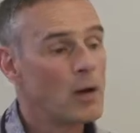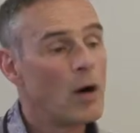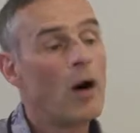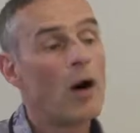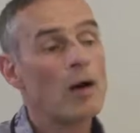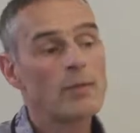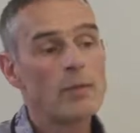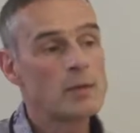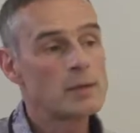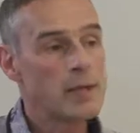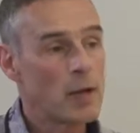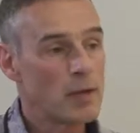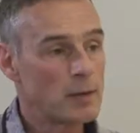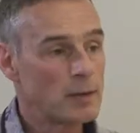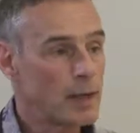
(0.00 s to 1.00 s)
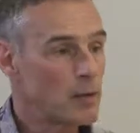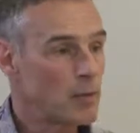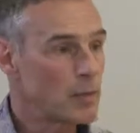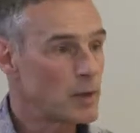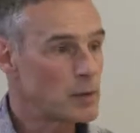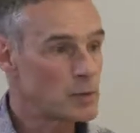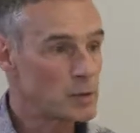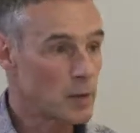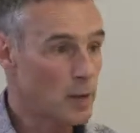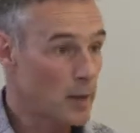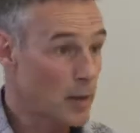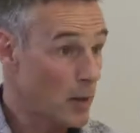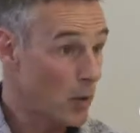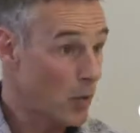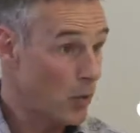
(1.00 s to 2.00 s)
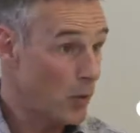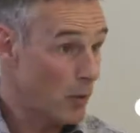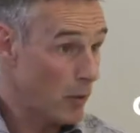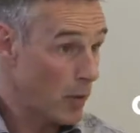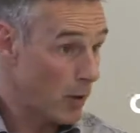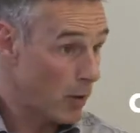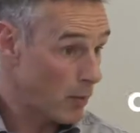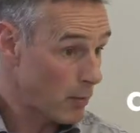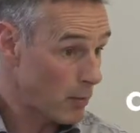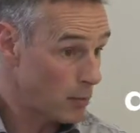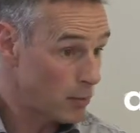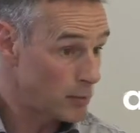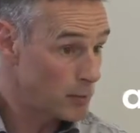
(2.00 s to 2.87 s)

All of those health and dental bills you're going to go and